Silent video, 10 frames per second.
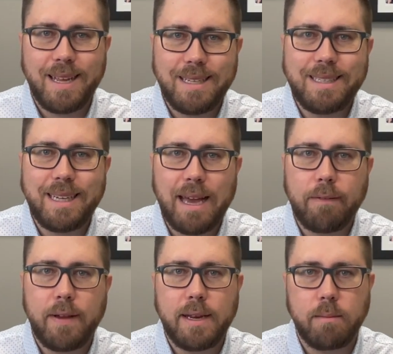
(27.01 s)

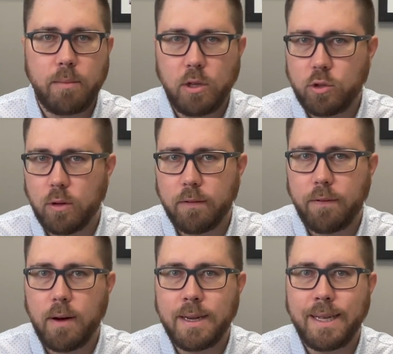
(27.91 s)
ETF and a mutual
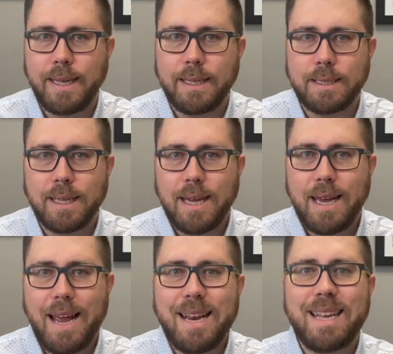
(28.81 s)
fund is
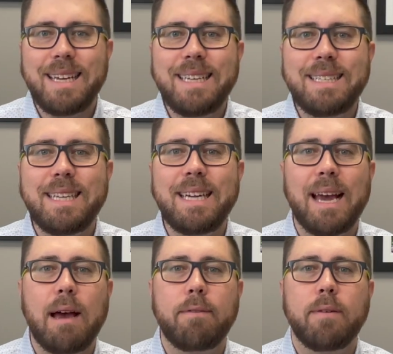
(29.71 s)
an
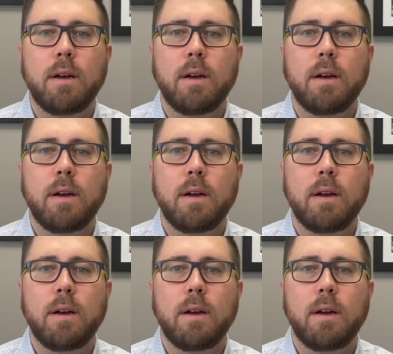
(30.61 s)
ETF